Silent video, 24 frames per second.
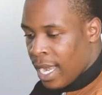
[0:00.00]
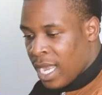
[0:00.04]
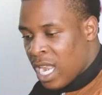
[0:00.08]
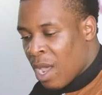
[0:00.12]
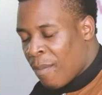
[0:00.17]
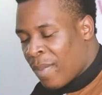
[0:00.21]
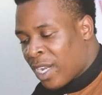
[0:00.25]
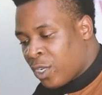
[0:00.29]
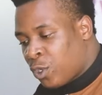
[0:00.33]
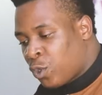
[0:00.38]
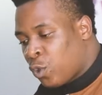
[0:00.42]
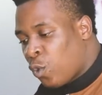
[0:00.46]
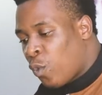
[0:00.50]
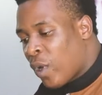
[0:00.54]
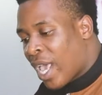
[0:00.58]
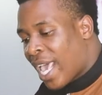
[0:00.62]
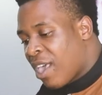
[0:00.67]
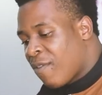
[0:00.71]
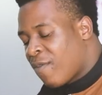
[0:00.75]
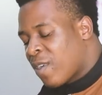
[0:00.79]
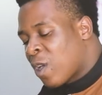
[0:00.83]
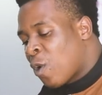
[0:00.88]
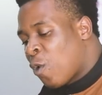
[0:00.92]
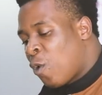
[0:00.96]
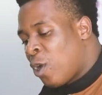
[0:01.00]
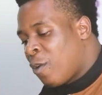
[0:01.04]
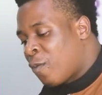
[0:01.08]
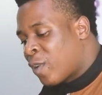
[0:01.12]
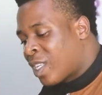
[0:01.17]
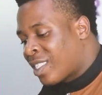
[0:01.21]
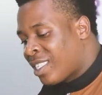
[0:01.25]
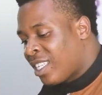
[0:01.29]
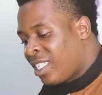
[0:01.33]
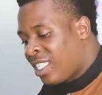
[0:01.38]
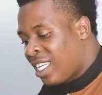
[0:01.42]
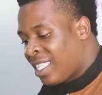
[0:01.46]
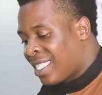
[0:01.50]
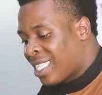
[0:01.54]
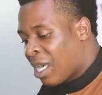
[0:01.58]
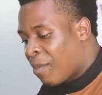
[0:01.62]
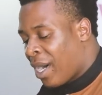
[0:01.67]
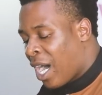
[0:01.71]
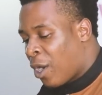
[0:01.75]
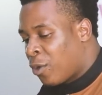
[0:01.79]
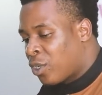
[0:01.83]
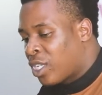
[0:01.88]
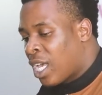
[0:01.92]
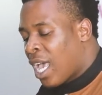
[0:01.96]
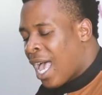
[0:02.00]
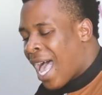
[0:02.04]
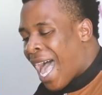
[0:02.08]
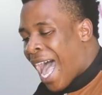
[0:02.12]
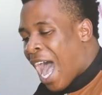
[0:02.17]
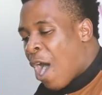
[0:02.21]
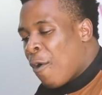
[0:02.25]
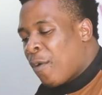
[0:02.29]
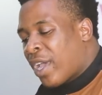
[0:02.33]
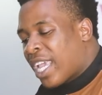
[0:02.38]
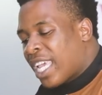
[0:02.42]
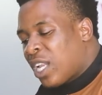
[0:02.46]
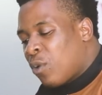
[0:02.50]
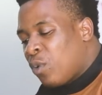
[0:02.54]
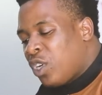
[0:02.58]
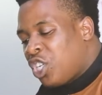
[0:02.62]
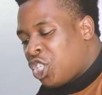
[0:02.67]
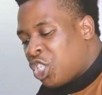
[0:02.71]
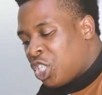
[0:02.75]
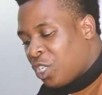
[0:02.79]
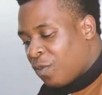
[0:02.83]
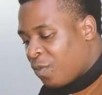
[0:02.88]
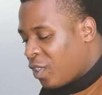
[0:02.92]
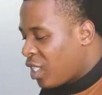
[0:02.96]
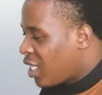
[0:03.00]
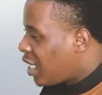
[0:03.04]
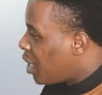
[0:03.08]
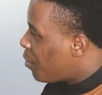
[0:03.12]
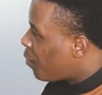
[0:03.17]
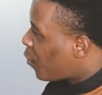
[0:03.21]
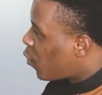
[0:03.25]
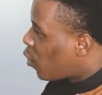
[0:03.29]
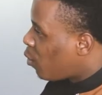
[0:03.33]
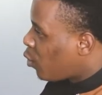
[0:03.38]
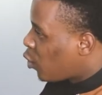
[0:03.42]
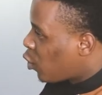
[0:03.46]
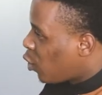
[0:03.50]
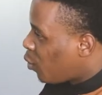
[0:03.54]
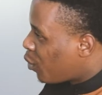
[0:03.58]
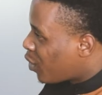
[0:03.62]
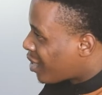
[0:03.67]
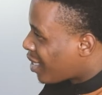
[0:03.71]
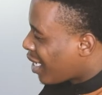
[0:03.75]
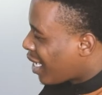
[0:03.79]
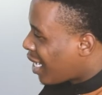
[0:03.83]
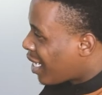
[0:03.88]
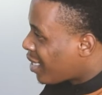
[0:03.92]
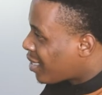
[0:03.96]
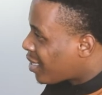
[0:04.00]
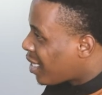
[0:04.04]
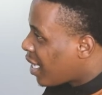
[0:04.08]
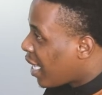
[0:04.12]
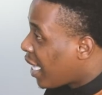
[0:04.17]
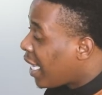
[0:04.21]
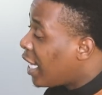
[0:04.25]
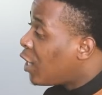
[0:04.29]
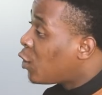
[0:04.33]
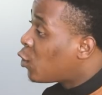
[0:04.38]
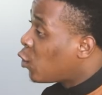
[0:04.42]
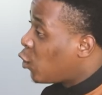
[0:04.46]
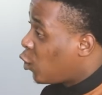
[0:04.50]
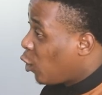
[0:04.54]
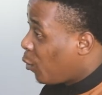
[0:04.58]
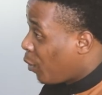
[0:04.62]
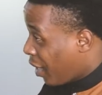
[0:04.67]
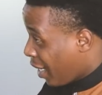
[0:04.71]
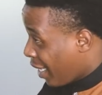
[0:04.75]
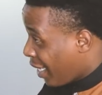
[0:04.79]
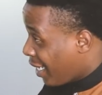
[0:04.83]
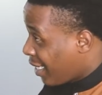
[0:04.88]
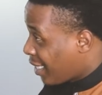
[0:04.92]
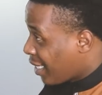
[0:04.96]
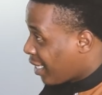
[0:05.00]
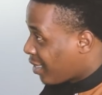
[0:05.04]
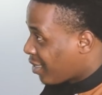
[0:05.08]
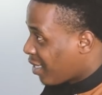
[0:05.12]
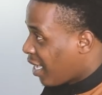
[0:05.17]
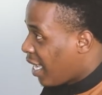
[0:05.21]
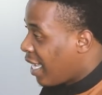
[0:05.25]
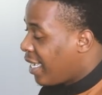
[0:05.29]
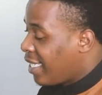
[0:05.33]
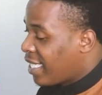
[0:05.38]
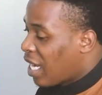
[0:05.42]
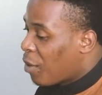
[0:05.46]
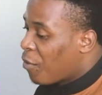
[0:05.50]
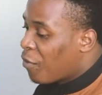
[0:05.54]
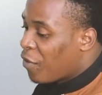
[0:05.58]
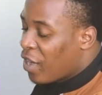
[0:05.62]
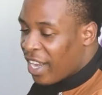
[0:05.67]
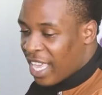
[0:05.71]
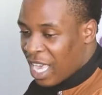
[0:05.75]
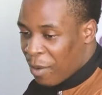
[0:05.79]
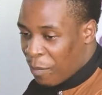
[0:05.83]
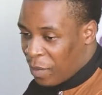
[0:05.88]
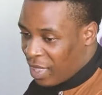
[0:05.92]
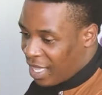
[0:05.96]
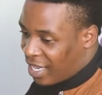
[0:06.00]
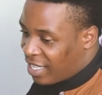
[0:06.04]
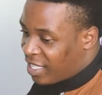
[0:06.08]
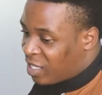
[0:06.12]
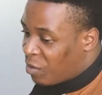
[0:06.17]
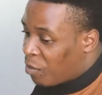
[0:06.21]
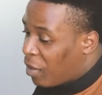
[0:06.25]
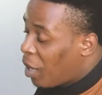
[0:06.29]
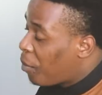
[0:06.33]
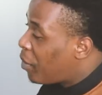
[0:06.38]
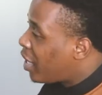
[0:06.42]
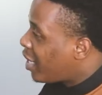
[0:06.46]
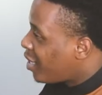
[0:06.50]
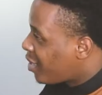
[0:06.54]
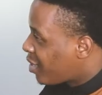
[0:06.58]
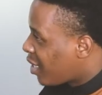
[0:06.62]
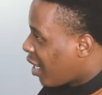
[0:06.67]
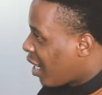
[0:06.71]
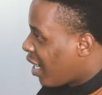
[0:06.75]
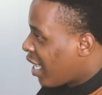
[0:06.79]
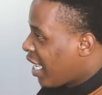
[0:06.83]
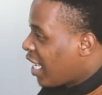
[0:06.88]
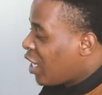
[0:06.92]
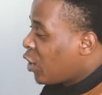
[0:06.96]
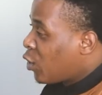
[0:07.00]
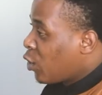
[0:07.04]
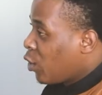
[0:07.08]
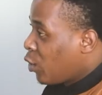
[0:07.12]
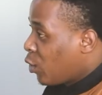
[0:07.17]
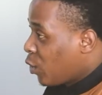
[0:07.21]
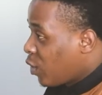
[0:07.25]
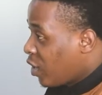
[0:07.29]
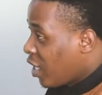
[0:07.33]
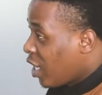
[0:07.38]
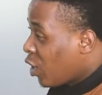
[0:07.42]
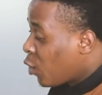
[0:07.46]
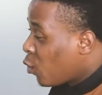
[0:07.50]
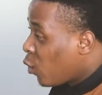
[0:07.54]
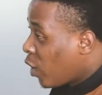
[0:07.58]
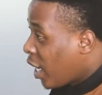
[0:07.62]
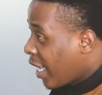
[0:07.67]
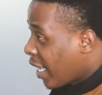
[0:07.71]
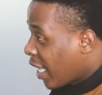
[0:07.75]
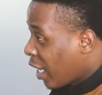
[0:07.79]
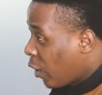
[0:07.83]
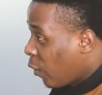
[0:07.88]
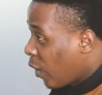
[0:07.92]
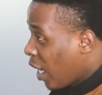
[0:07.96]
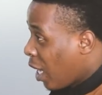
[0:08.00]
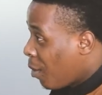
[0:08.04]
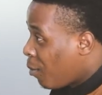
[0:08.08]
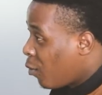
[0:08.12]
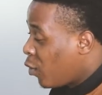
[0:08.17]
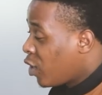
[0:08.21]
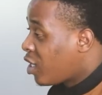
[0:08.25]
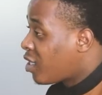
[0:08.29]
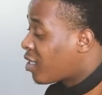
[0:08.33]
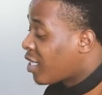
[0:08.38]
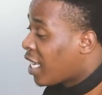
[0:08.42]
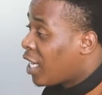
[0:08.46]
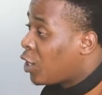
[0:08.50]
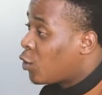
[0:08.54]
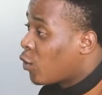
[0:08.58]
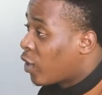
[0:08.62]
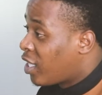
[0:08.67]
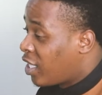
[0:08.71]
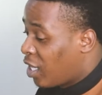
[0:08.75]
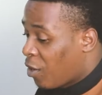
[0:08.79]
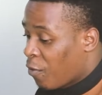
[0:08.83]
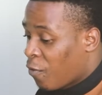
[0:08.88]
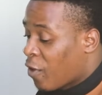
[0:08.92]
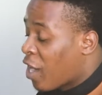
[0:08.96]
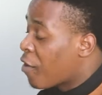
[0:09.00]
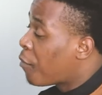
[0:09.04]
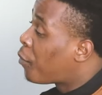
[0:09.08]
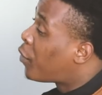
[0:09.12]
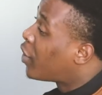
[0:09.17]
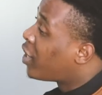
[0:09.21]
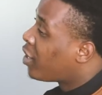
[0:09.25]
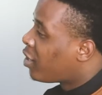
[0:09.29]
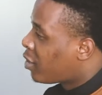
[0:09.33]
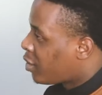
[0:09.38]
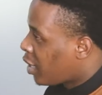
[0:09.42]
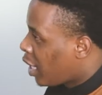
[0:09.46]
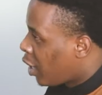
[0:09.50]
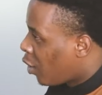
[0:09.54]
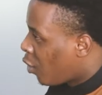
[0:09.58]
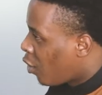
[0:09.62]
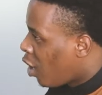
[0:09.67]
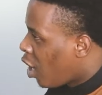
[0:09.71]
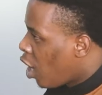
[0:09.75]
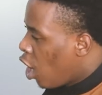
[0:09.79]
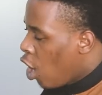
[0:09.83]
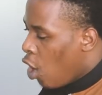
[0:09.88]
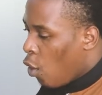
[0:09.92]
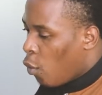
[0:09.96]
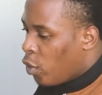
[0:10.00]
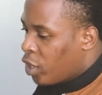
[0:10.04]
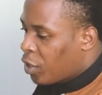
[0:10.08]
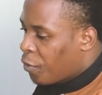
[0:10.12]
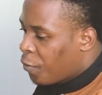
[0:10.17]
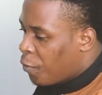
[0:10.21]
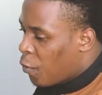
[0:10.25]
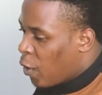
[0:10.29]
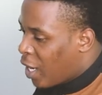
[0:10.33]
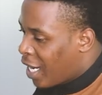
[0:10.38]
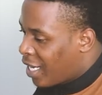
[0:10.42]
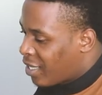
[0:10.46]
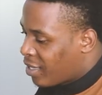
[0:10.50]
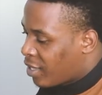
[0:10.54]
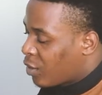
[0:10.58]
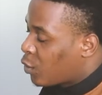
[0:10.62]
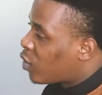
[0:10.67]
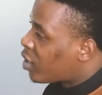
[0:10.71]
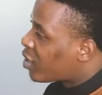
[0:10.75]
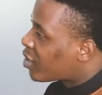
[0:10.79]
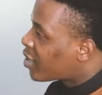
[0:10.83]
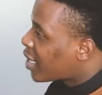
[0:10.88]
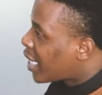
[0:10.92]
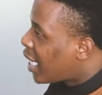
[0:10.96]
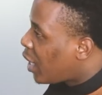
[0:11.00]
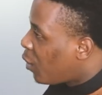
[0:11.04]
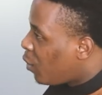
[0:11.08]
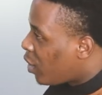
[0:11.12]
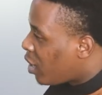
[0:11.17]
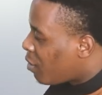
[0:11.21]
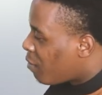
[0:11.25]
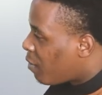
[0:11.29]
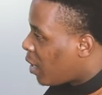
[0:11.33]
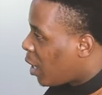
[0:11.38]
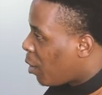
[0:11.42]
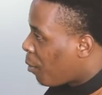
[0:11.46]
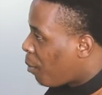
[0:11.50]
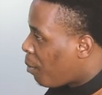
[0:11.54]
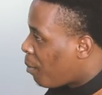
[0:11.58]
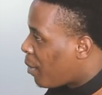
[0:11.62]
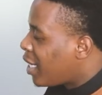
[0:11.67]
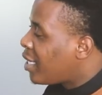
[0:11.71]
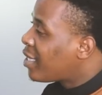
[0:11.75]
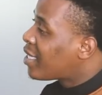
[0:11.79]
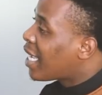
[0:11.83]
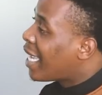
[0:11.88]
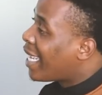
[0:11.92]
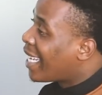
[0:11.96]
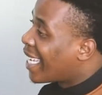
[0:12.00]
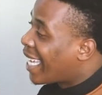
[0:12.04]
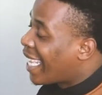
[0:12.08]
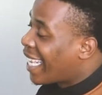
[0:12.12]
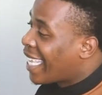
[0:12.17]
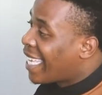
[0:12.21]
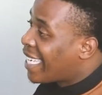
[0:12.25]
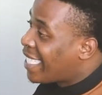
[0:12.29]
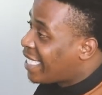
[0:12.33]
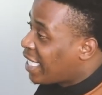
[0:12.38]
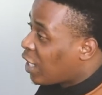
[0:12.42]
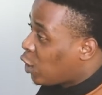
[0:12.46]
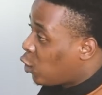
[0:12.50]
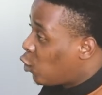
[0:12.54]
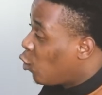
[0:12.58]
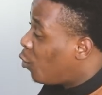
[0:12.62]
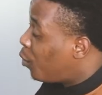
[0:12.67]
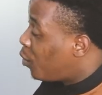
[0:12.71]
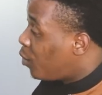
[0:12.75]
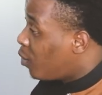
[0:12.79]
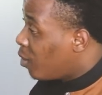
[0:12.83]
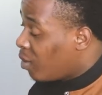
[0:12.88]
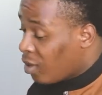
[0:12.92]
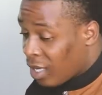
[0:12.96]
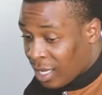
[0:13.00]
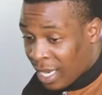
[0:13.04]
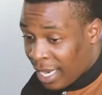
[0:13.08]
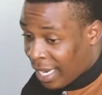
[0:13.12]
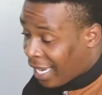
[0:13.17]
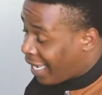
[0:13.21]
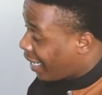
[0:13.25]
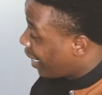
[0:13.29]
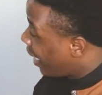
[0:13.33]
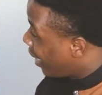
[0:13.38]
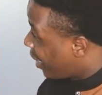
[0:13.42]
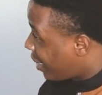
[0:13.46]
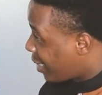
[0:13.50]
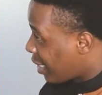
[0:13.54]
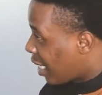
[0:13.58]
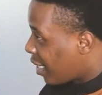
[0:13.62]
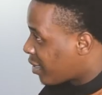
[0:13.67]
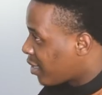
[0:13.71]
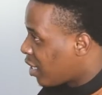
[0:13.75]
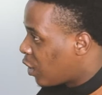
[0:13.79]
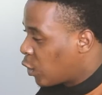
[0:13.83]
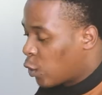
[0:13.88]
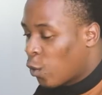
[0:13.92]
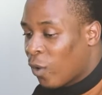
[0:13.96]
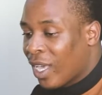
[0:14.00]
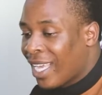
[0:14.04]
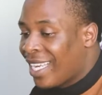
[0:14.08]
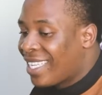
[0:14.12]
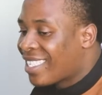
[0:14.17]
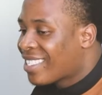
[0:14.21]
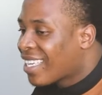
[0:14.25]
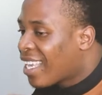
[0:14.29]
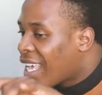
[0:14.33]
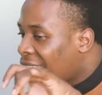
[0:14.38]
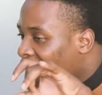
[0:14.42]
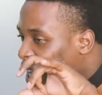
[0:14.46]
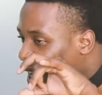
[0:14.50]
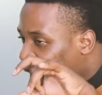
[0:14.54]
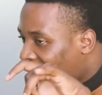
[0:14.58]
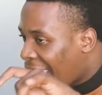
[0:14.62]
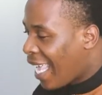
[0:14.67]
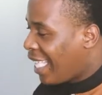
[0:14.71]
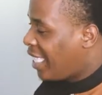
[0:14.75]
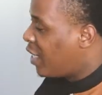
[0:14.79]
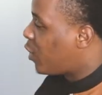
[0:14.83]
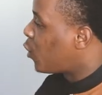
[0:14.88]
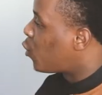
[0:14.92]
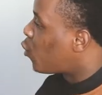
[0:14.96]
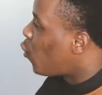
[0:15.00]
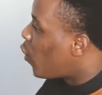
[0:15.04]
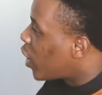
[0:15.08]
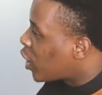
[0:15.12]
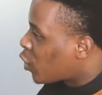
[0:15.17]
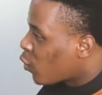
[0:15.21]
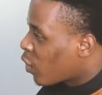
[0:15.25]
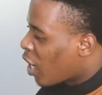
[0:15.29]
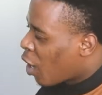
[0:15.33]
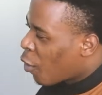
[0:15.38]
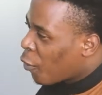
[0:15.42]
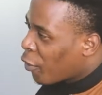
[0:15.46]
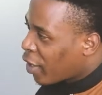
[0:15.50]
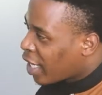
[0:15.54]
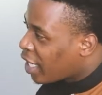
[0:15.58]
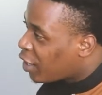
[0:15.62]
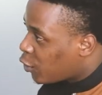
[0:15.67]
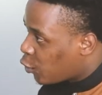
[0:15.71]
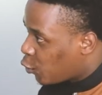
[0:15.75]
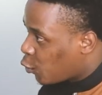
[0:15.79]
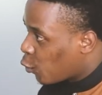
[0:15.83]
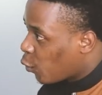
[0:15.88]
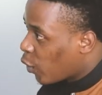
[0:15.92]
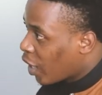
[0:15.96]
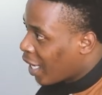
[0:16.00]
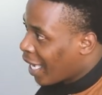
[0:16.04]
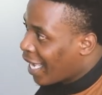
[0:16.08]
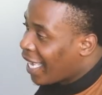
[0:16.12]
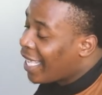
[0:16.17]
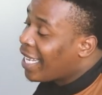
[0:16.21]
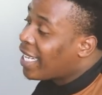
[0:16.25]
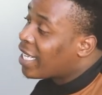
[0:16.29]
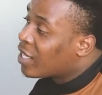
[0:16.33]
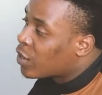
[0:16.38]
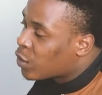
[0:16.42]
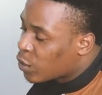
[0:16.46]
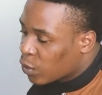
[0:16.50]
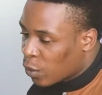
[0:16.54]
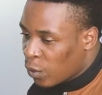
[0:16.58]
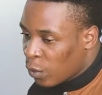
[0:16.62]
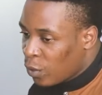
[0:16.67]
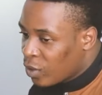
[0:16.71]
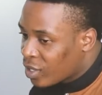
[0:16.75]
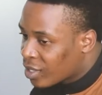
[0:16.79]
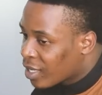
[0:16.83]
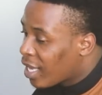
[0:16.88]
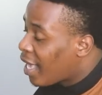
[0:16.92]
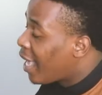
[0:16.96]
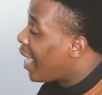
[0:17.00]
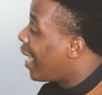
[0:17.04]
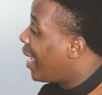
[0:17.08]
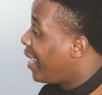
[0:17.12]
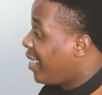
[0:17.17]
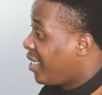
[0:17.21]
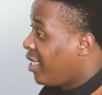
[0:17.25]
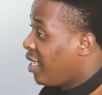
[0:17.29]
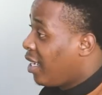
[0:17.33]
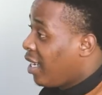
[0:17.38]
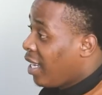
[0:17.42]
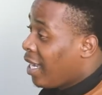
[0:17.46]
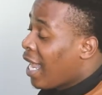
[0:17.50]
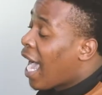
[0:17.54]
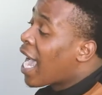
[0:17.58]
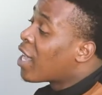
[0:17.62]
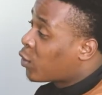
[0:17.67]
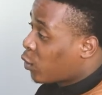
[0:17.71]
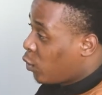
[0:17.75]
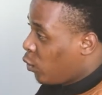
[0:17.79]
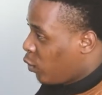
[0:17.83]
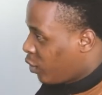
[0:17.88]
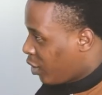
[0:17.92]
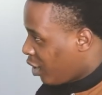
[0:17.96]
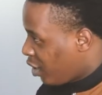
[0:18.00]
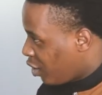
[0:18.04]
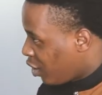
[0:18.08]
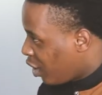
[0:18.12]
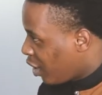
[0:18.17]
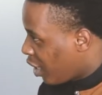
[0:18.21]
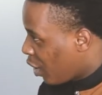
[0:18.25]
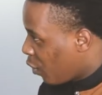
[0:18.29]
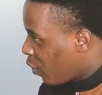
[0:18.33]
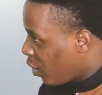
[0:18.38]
Number two, we are having conversations about how can we shift them from job seekers into job creators. And I'm very happy that Zimbabwe recently introduced the new curriculum, which is Education 5.0, which focuses on skill development and creating job creators. So it adds to what we are already doing in the schools and in high schools and in the